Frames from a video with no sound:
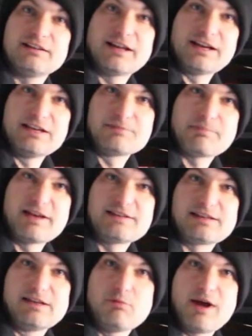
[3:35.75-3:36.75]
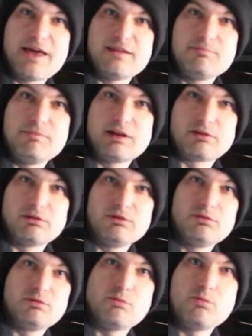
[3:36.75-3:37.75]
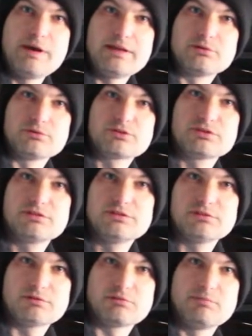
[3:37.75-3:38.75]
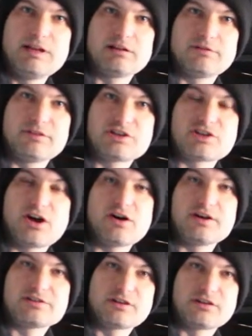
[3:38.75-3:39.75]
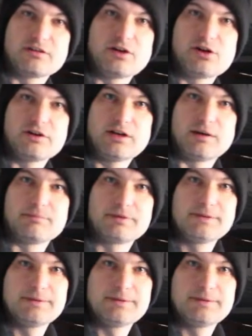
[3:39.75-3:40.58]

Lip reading: That is basically where the middle wheels or the middle of the tyres are going to line up.